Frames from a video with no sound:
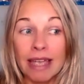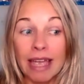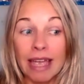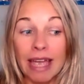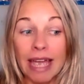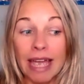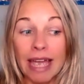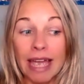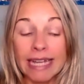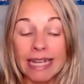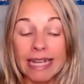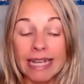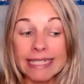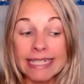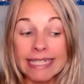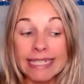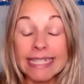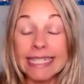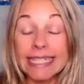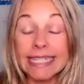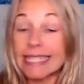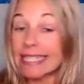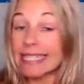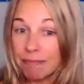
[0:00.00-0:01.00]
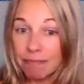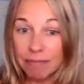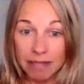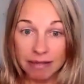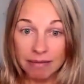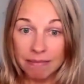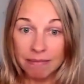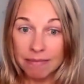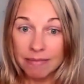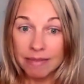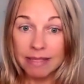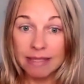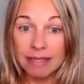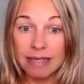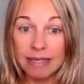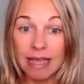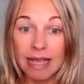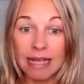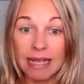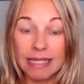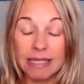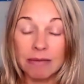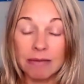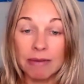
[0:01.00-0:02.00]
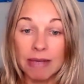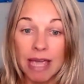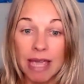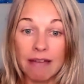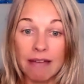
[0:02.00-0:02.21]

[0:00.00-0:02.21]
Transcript: And the symptoms, as we